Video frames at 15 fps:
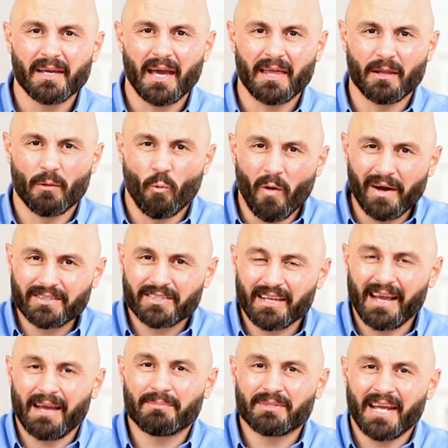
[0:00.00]
And then once
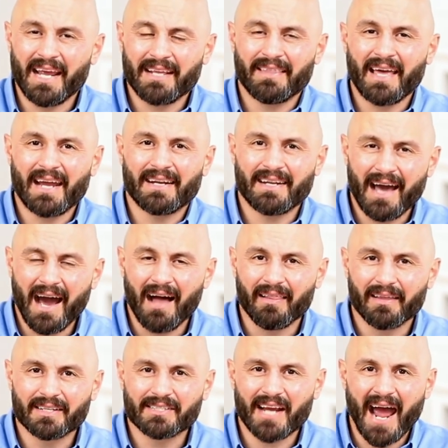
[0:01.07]
I obtain that
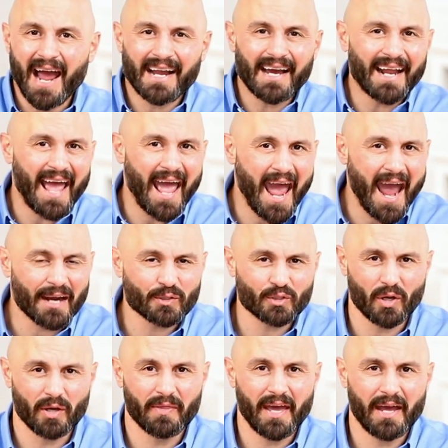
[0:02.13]
knowledge, I got to act
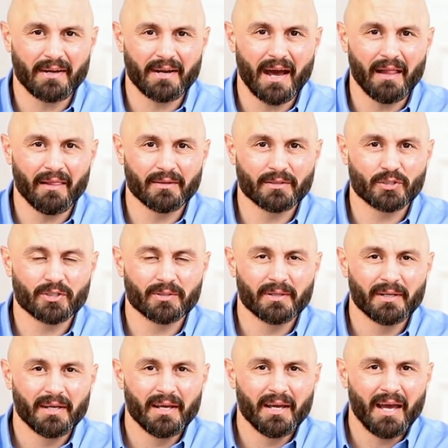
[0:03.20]
on that knowledge.
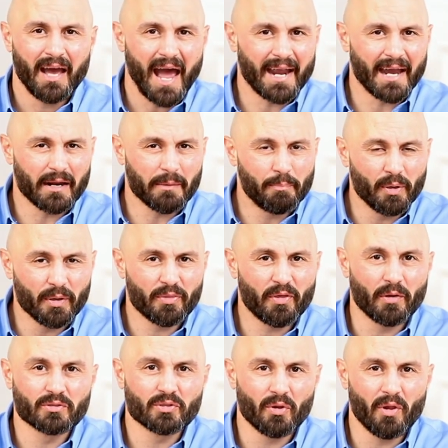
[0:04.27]
I got to put
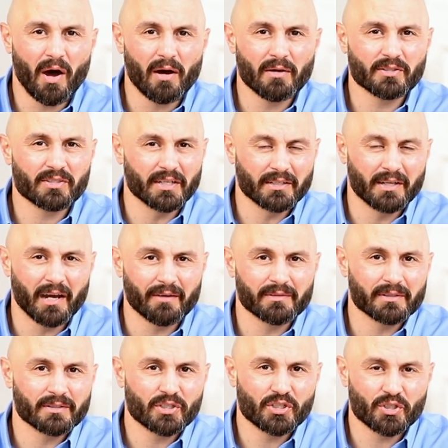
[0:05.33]
those laws that
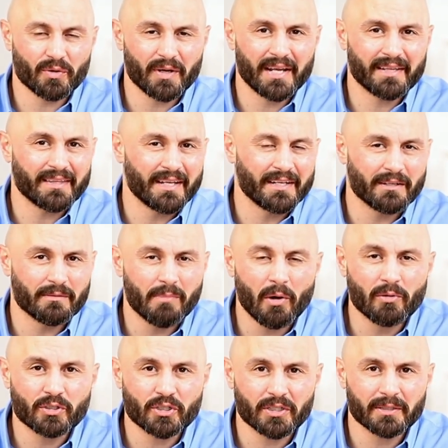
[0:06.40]
govern strength into
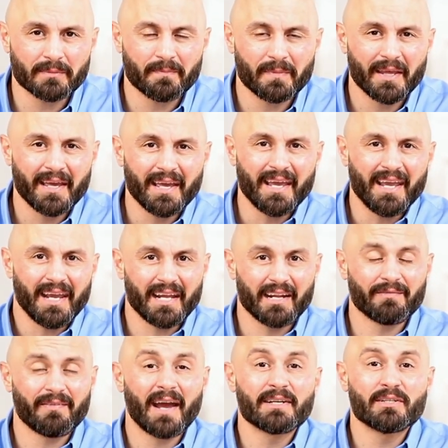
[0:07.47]
motion. And
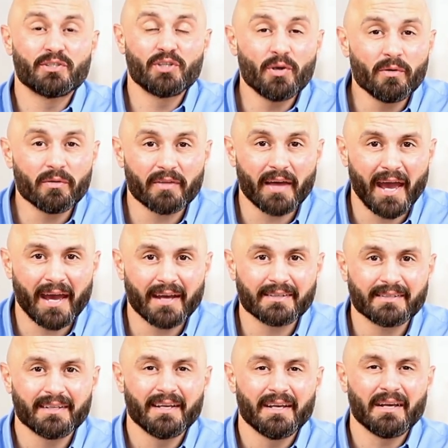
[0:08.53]
if I do
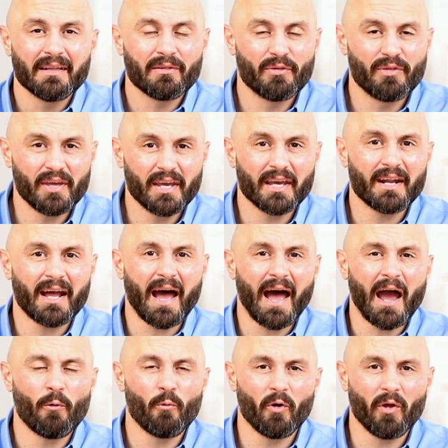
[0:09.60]
that, then
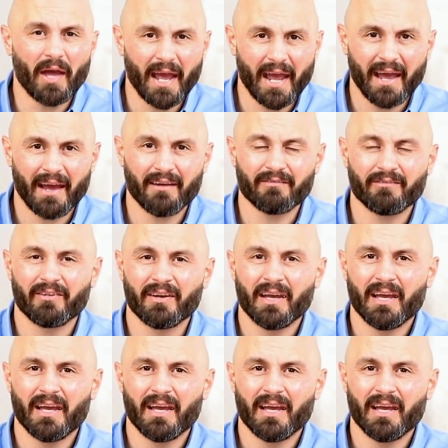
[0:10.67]
I will have